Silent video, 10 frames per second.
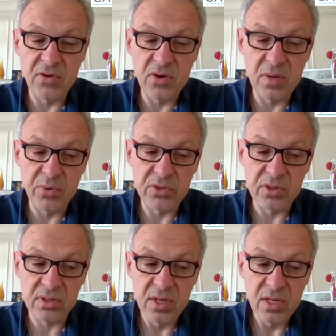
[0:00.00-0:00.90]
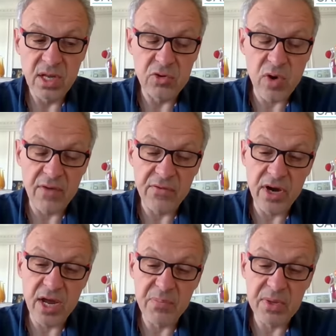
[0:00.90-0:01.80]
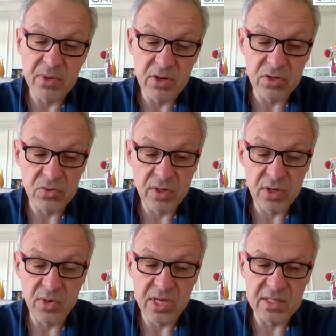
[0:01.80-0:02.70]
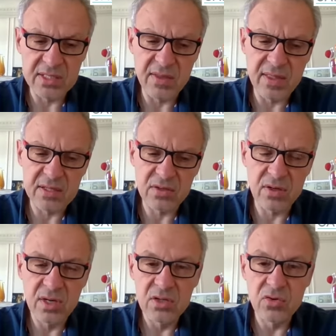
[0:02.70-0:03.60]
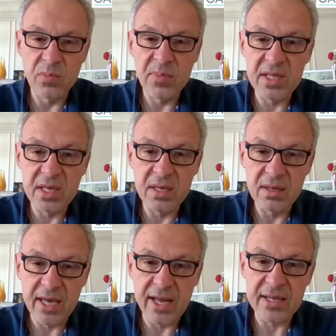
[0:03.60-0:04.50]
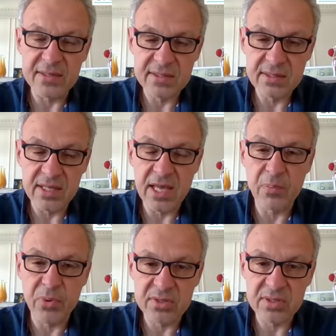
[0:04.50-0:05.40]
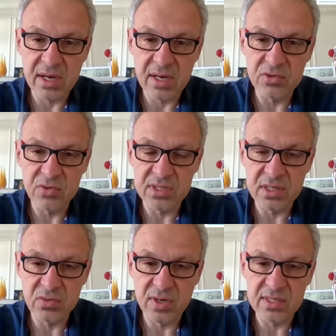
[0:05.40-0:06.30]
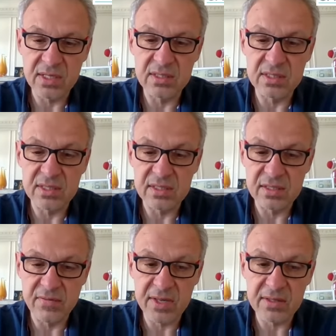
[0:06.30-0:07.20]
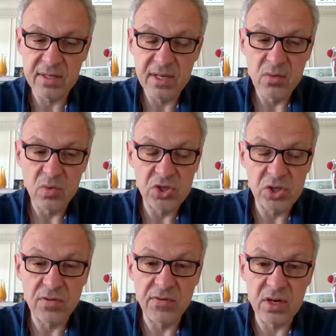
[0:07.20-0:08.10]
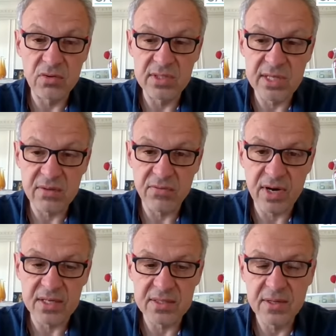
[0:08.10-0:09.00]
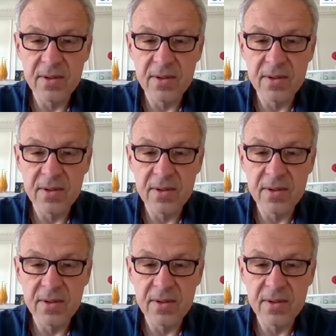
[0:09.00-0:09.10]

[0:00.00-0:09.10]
important, and we are very happy, because we can see that many airlines and airports are interested to attend this event, which is a very good sign for us.